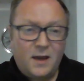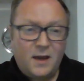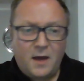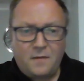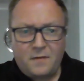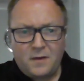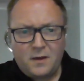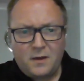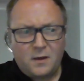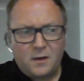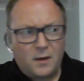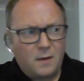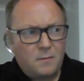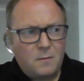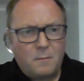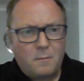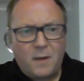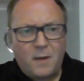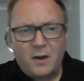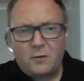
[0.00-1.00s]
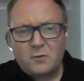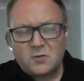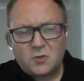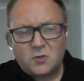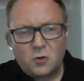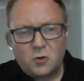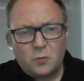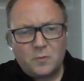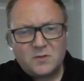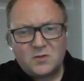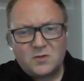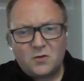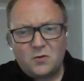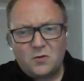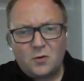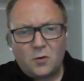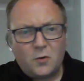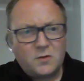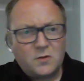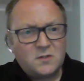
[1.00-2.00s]
I think the microscope is
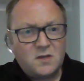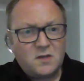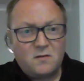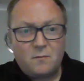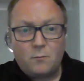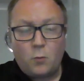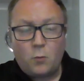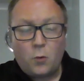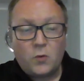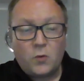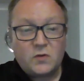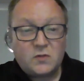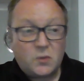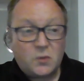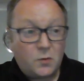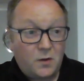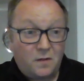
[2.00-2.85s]
under us even more so.